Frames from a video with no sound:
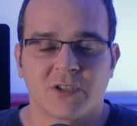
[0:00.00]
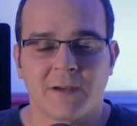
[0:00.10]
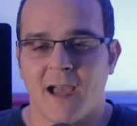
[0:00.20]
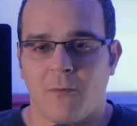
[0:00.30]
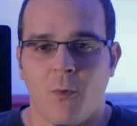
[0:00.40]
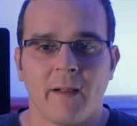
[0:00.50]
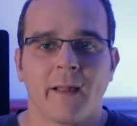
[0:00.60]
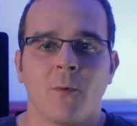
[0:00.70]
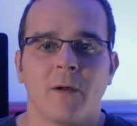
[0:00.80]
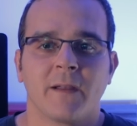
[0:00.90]
So yeah, while I
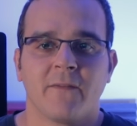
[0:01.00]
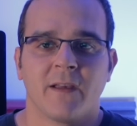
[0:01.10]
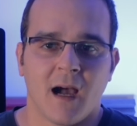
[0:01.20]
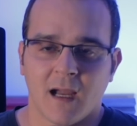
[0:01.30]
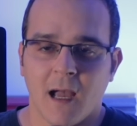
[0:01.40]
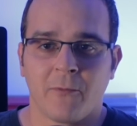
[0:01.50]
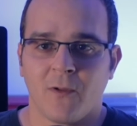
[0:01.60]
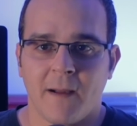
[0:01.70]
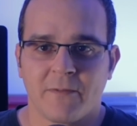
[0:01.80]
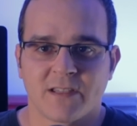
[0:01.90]
will give it a couple
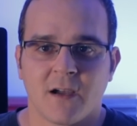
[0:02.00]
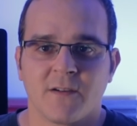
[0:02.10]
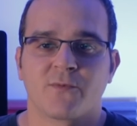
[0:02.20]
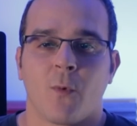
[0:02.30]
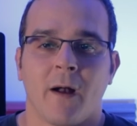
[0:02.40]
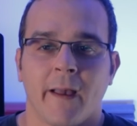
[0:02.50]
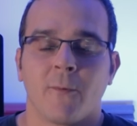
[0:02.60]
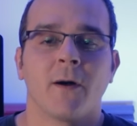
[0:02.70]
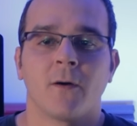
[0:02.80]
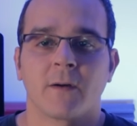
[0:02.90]
episodes, while I
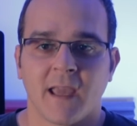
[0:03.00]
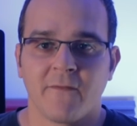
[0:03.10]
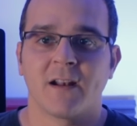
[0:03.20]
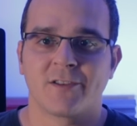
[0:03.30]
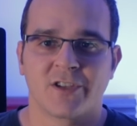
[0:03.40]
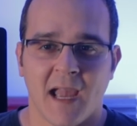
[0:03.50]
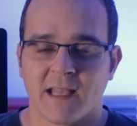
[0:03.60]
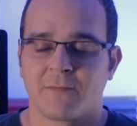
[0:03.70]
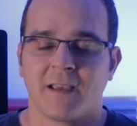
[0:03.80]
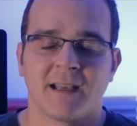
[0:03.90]
will give it a
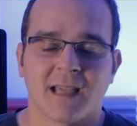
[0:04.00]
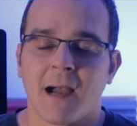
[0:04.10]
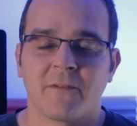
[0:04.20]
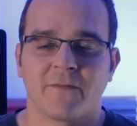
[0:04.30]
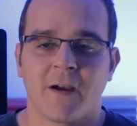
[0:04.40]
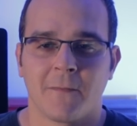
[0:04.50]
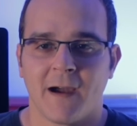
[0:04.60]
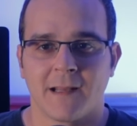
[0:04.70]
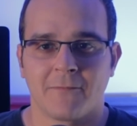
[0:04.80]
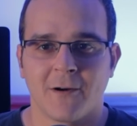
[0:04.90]
chance because I'm a
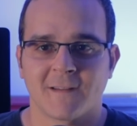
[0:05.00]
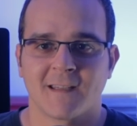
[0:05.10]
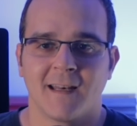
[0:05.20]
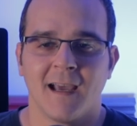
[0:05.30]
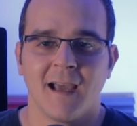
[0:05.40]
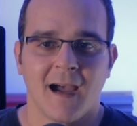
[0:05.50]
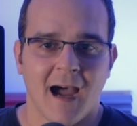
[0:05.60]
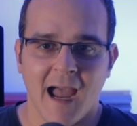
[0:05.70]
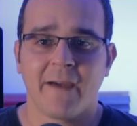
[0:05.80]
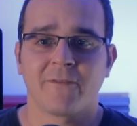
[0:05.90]
fair-minded person,
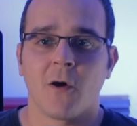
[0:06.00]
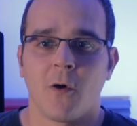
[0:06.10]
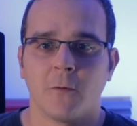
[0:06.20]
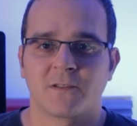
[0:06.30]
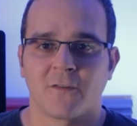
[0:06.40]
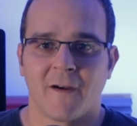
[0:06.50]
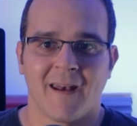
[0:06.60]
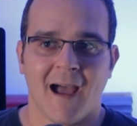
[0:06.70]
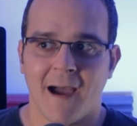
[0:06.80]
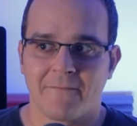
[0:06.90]
I have no hopes for it.
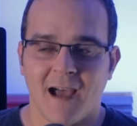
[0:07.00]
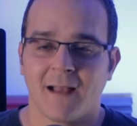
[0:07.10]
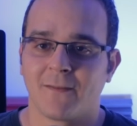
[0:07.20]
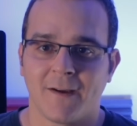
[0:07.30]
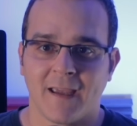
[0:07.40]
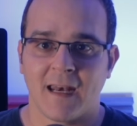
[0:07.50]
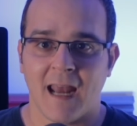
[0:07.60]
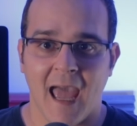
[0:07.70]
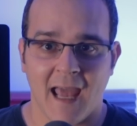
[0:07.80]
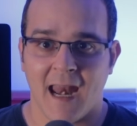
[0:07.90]
I'm not looking
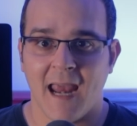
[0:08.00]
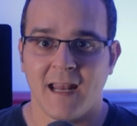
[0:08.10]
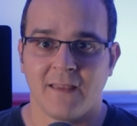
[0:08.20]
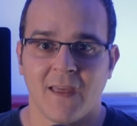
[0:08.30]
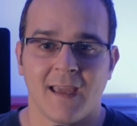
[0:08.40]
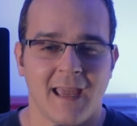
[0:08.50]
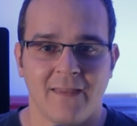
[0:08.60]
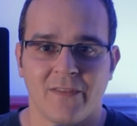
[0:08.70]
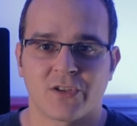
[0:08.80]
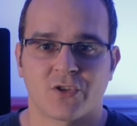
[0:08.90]
at anything
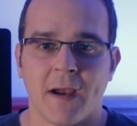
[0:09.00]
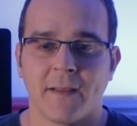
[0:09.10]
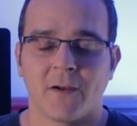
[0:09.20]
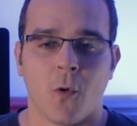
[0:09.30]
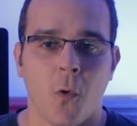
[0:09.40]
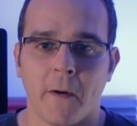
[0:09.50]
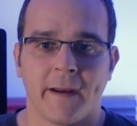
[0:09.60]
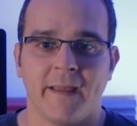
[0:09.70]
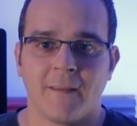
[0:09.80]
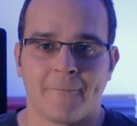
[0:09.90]
in this trailer or
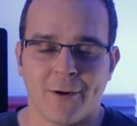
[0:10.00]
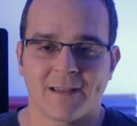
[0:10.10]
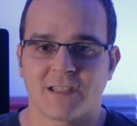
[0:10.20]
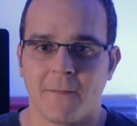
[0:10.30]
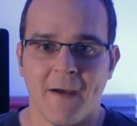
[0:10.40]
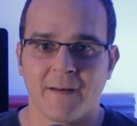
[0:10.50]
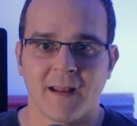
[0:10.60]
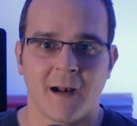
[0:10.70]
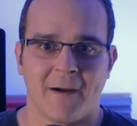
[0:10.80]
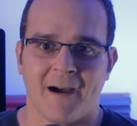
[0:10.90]
in the press about
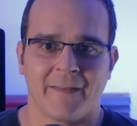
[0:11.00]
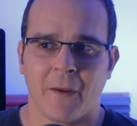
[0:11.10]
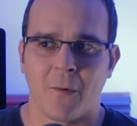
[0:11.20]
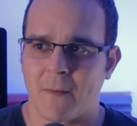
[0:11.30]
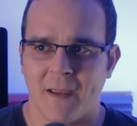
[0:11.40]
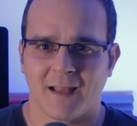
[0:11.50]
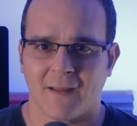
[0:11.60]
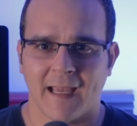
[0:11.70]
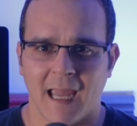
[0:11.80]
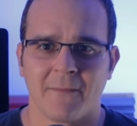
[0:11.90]
it, about how they want to make it
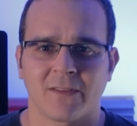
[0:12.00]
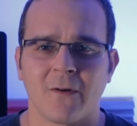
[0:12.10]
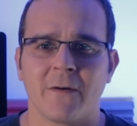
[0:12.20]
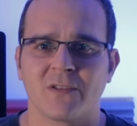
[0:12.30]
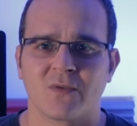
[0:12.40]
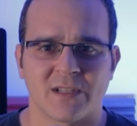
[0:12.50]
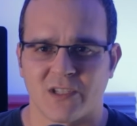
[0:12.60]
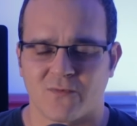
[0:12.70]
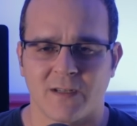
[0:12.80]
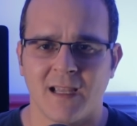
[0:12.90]
like Game of Thrones, which
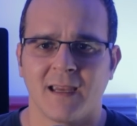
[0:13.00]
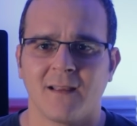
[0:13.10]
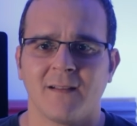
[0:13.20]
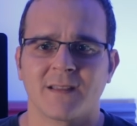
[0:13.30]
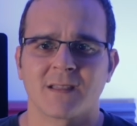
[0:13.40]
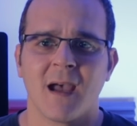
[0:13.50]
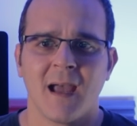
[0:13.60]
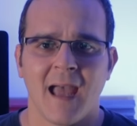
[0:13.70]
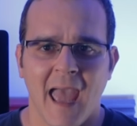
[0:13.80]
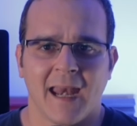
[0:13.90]
is ridiculous,
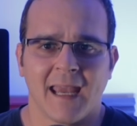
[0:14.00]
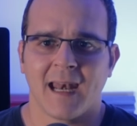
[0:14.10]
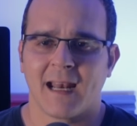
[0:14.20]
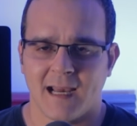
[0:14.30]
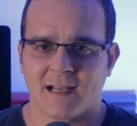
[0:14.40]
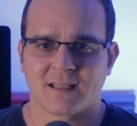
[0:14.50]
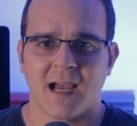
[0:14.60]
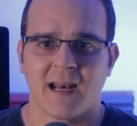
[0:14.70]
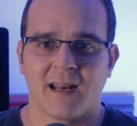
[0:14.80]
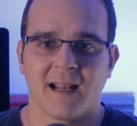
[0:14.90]
and getting
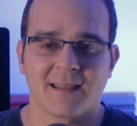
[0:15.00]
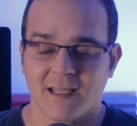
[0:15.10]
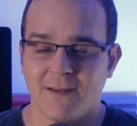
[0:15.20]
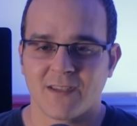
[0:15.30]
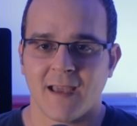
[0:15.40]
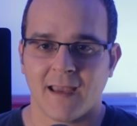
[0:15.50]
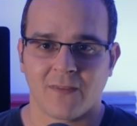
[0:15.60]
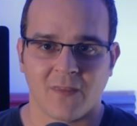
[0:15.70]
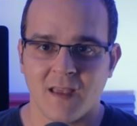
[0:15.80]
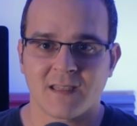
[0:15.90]
excited. It seems
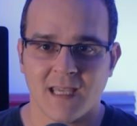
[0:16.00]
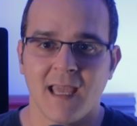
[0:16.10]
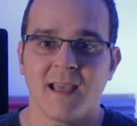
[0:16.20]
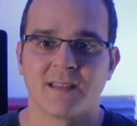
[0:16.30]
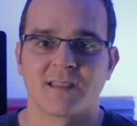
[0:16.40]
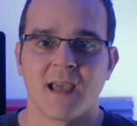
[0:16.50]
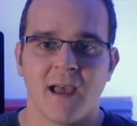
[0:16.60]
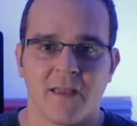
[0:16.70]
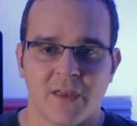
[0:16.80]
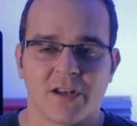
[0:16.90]
like this is
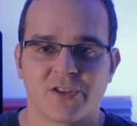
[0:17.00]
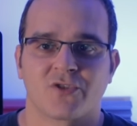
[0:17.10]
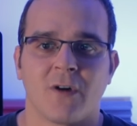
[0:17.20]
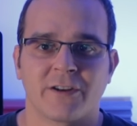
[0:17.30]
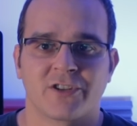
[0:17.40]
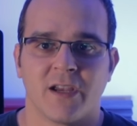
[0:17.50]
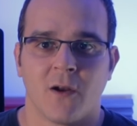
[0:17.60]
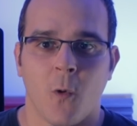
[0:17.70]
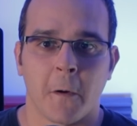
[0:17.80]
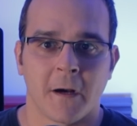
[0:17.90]
the destruction
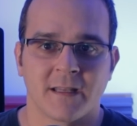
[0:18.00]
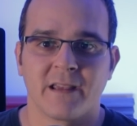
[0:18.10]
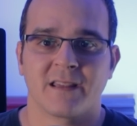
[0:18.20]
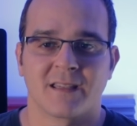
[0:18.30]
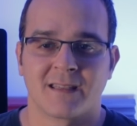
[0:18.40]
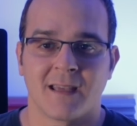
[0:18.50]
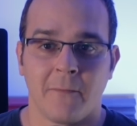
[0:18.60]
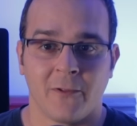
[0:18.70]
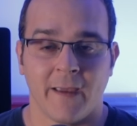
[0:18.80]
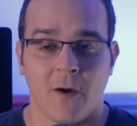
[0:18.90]
or a
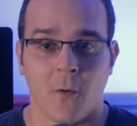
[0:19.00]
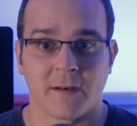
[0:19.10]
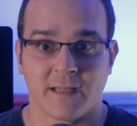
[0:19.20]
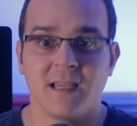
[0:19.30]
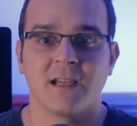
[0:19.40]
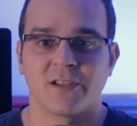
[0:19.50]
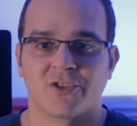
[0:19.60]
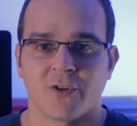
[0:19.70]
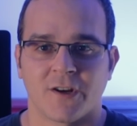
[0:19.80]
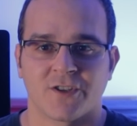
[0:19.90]
disassembly or
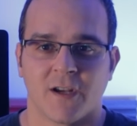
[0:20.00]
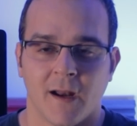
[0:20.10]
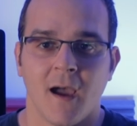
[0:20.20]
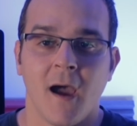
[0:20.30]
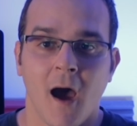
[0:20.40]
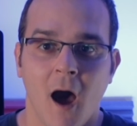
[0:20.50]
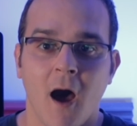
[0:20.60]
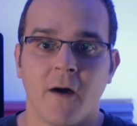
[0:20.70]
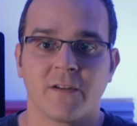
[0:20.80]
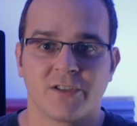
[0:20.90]
deconstruction
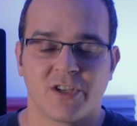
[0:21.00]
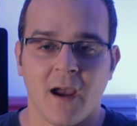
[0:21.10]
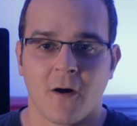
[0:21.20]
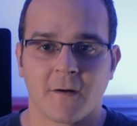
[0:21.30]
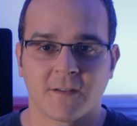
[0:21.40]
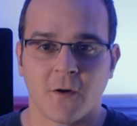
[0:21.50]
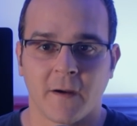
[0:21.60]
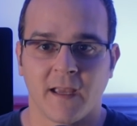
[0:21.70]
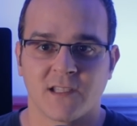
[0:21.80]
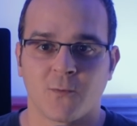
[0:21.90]
of J.R.R.
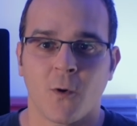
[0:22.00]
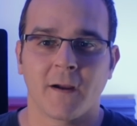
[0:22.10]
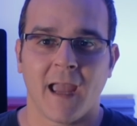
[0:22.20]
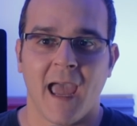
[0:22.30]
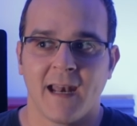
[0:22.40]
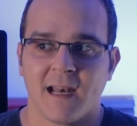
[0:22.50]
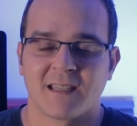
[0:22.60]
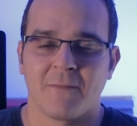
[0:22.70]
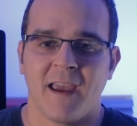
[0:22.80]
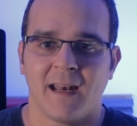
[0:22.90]
Tolkien's work, and it
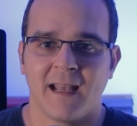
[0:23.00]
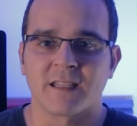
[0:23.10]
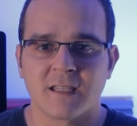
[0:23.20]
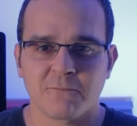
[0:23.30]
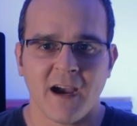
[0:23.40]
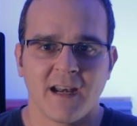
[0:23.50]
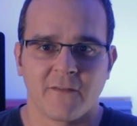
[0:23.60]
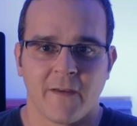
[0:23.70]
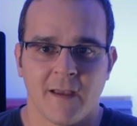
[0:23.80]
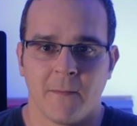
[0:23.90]
is made in spite
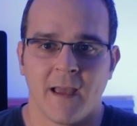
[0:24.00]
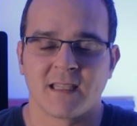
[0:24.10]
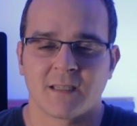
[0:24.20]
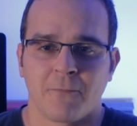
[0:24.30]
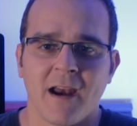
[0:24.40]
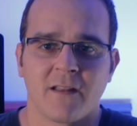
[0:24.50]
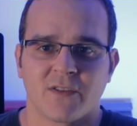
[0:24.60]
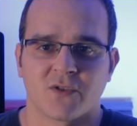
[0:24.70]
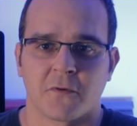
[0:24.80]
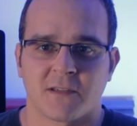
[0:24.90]
of him, in spite of the
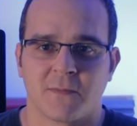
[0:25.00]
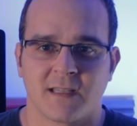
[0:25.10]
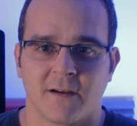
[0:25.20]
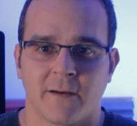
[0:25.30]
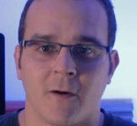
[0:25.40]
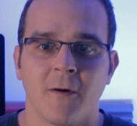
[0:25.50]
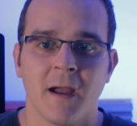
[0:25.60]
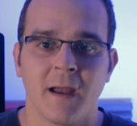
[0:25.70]
source material,